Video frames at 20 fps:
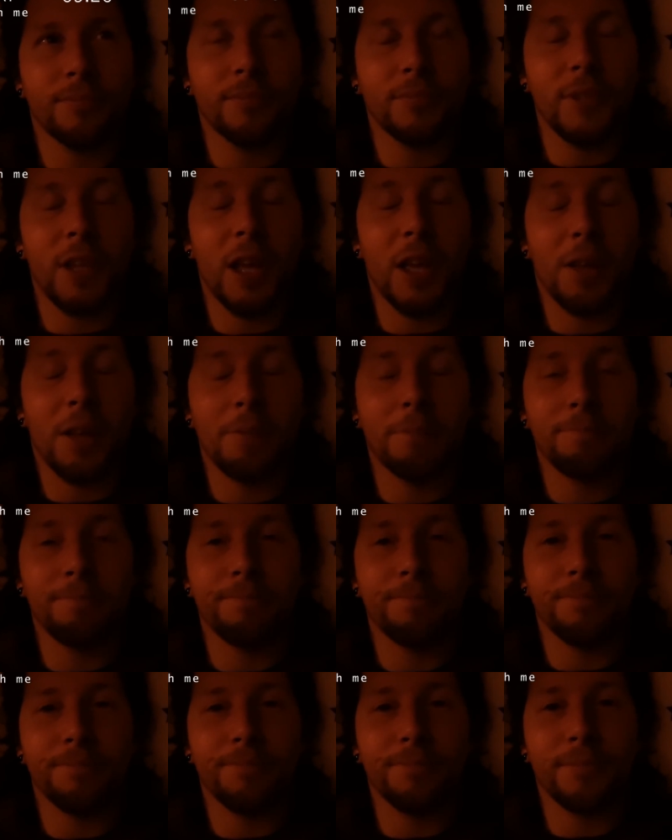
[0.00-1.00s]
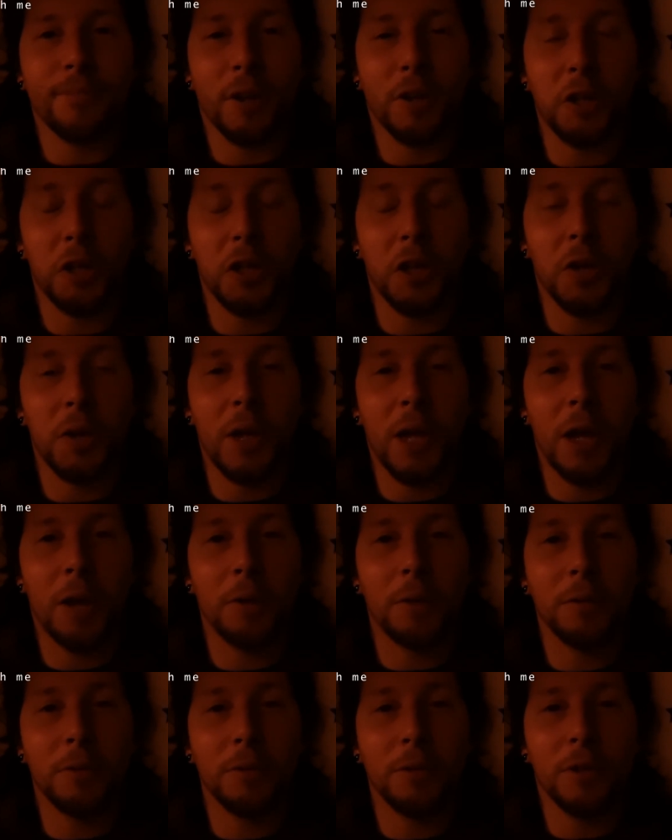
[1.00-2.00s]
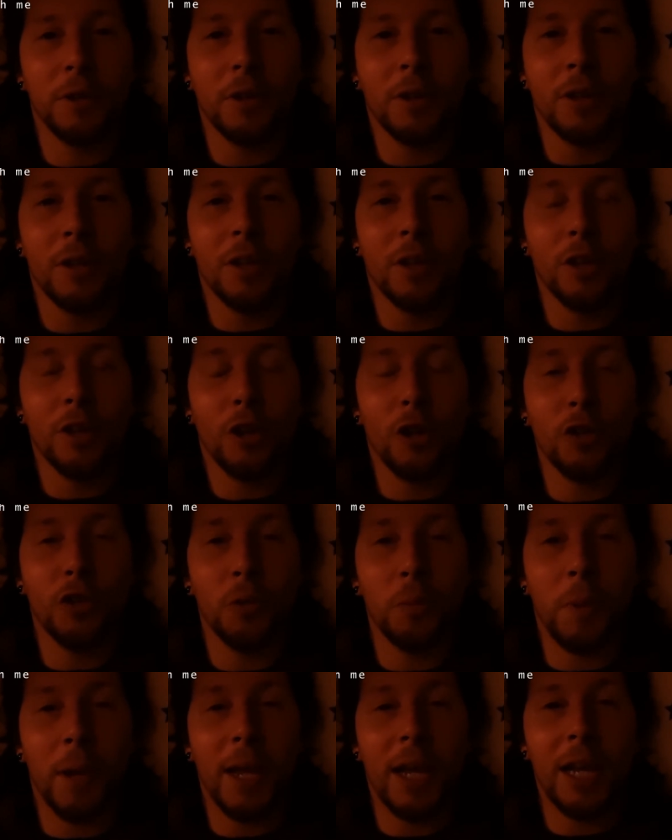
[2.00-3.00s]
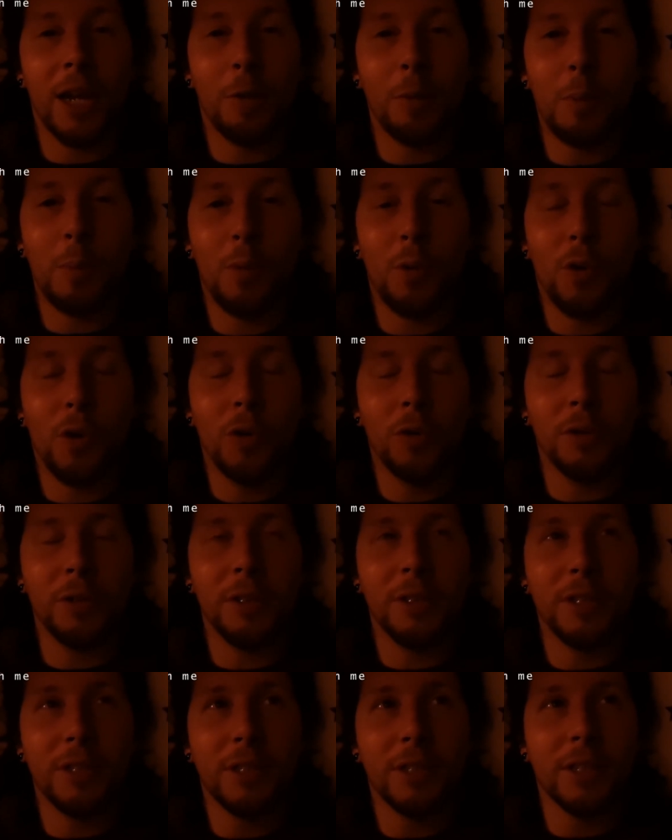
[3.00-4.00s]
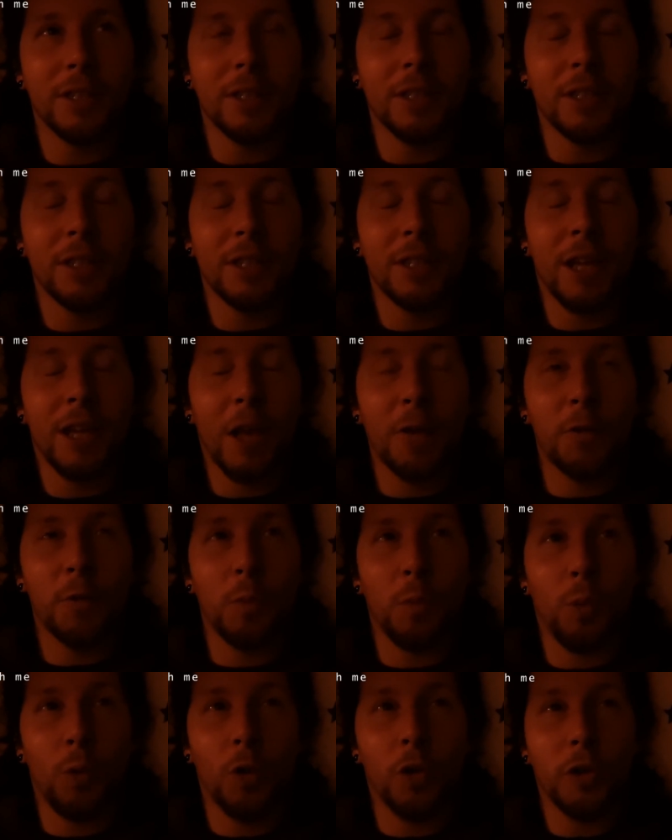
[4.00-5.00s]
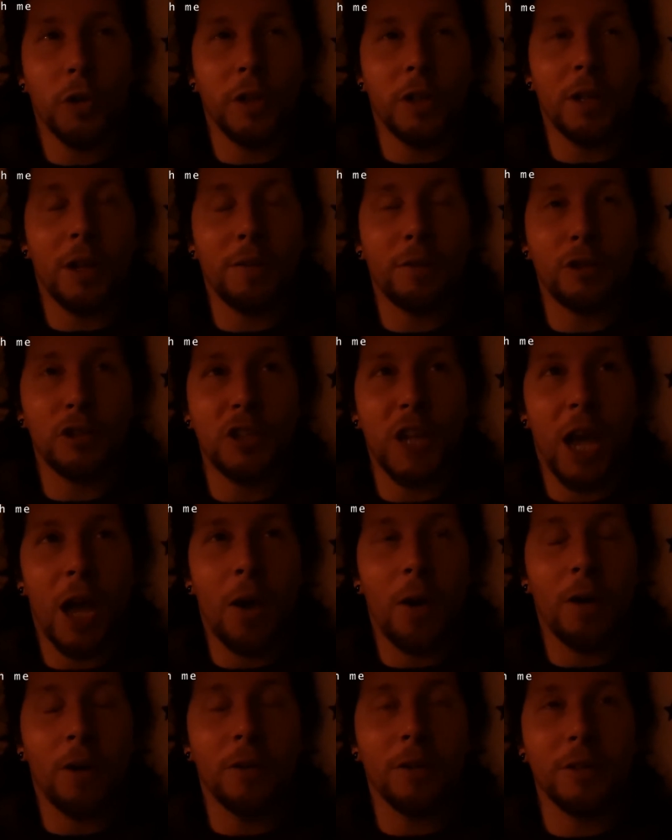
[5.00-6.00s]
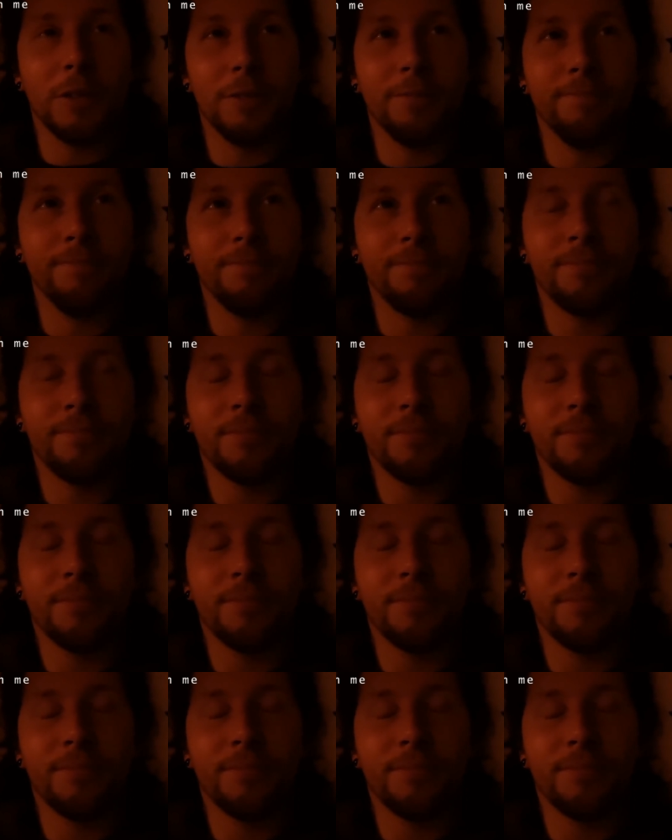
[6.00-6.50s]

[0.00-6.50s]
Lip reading: Yeah, I'm gonna go now and contemplate a little bit more and have some water, have a shower, and